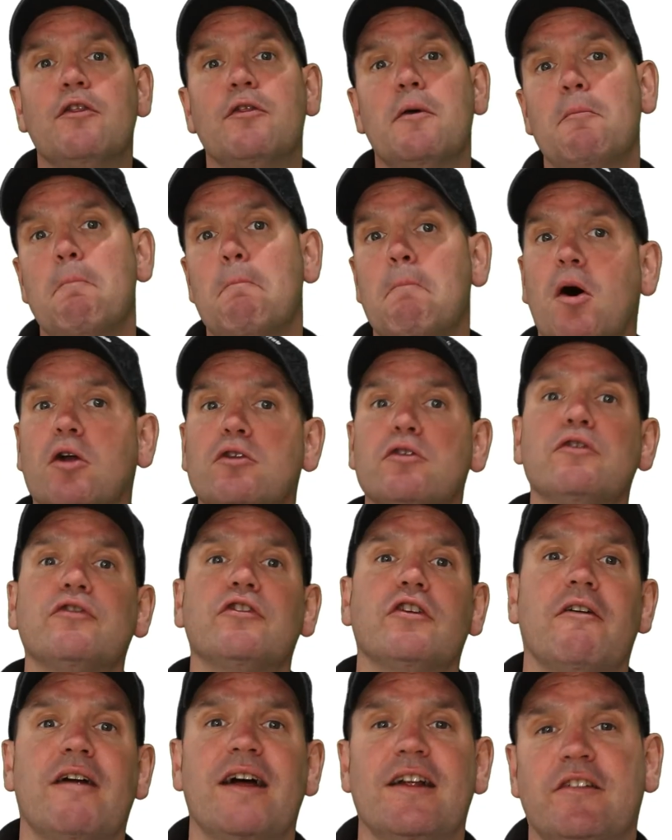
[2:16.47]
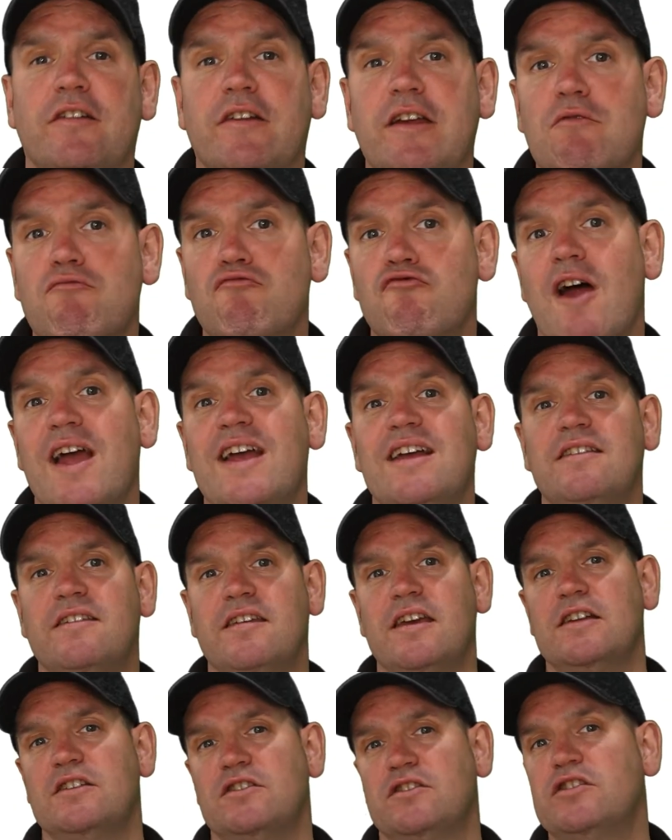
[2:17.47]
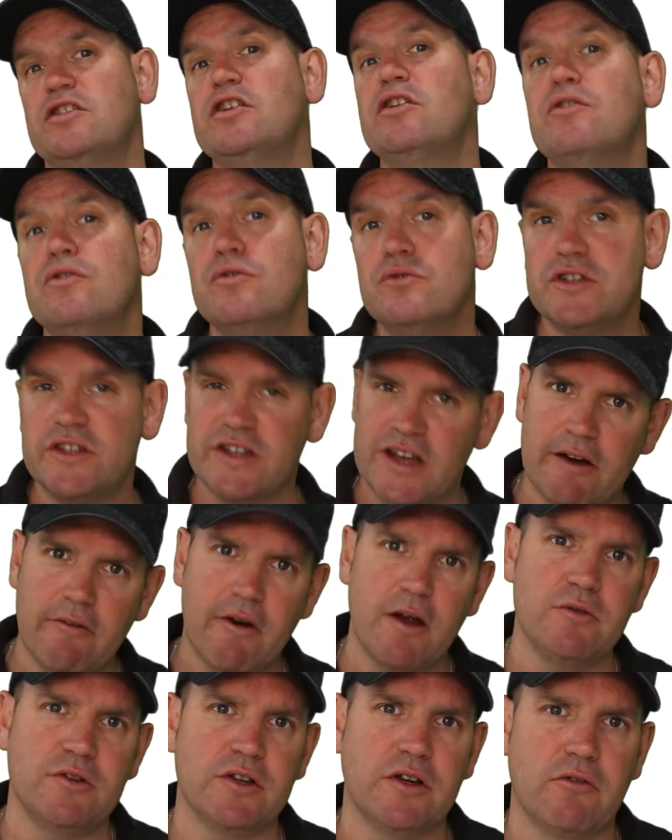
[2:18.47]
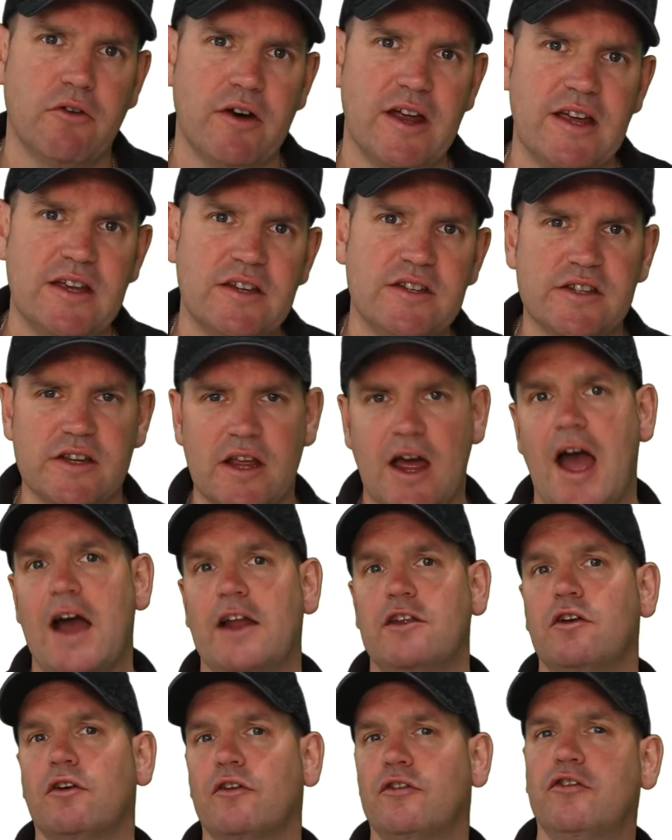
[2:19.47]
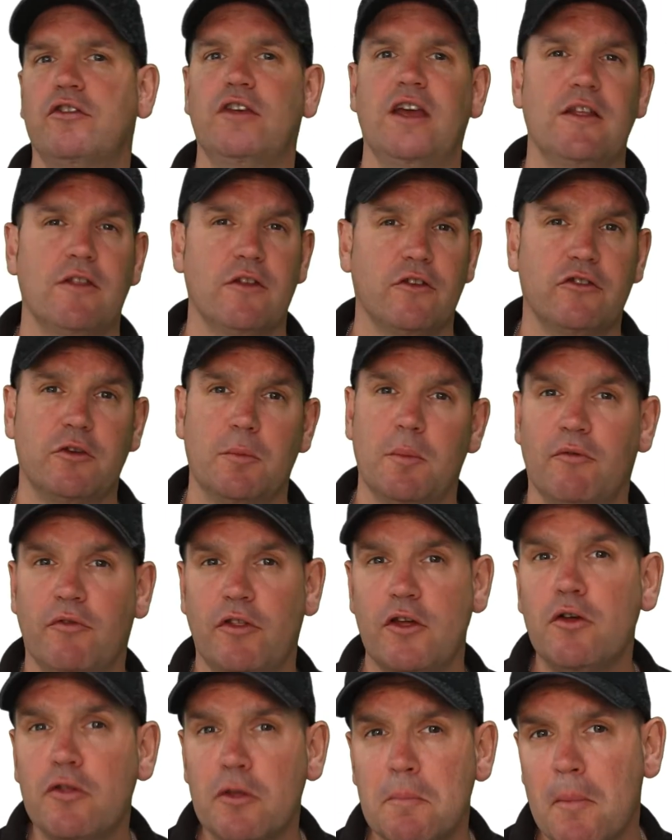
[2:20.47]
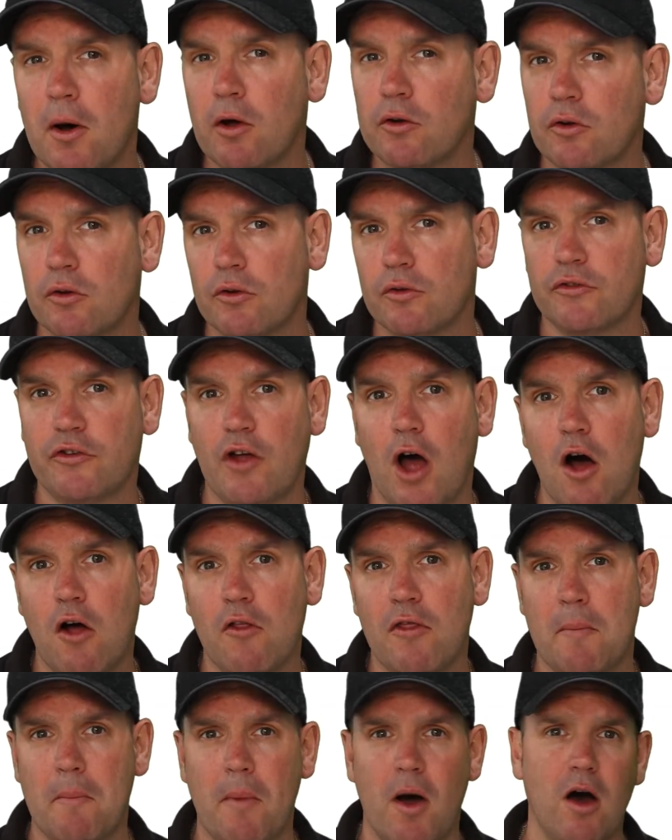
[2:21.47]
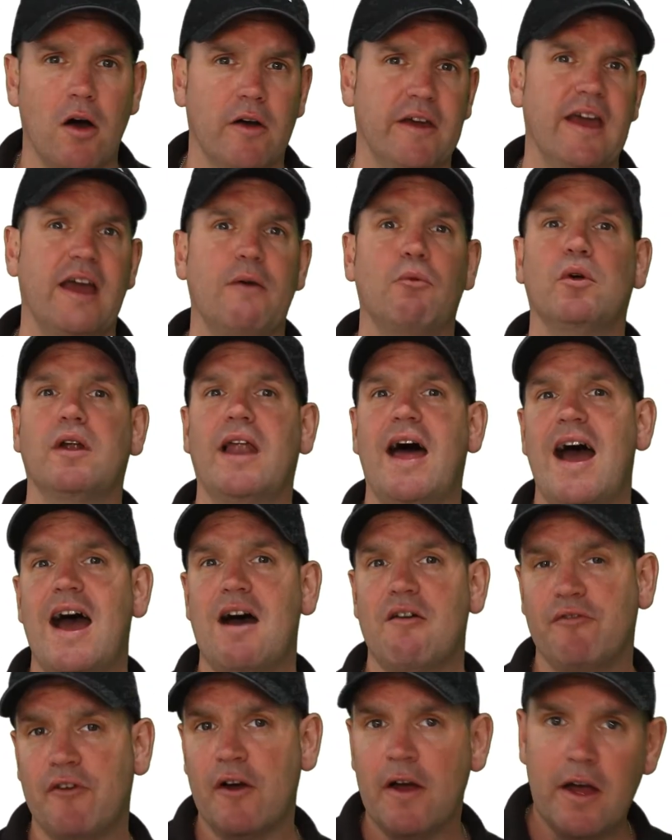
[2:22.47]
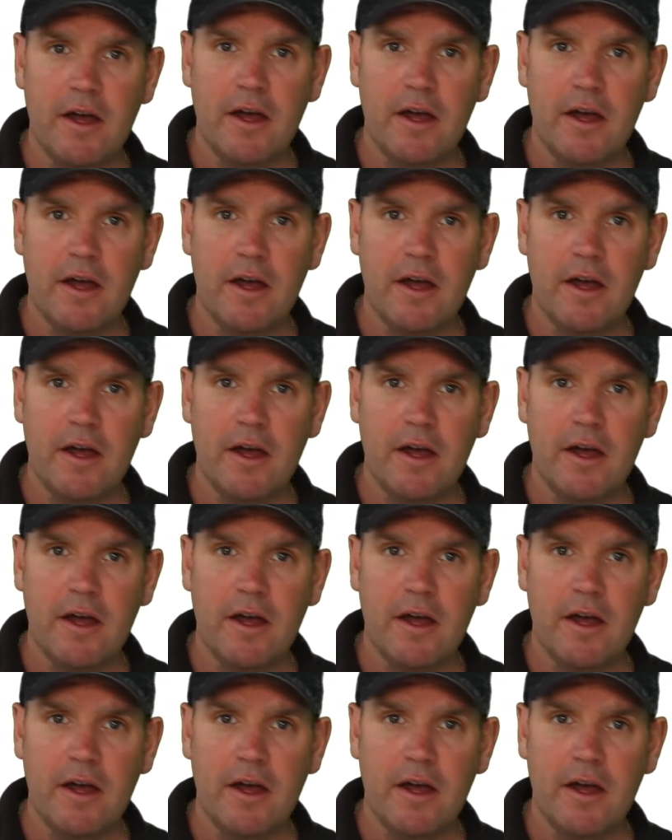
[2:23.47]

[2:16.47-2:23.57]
The models are actually rated to zero degrees and you'll see that some of the other models on the market will have